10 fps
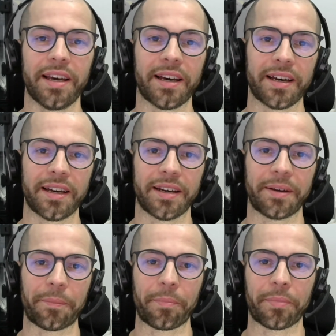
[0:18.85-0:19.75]

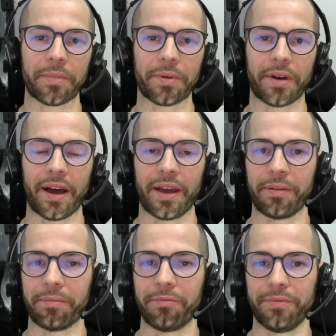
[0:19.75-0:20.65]
Um,
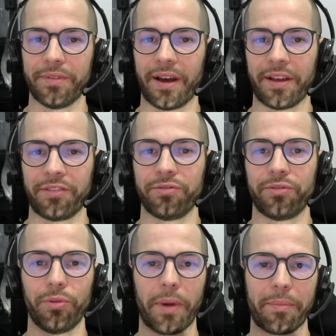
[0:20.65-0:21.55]
I I
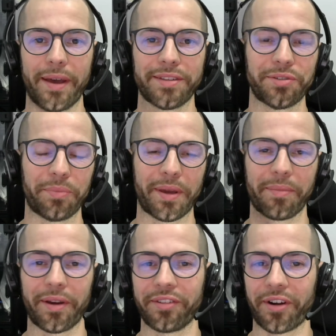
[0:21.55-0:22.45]
do my best to
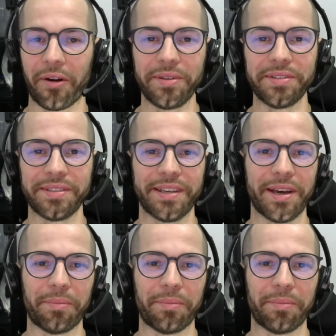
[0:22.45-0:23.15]
make my drawings,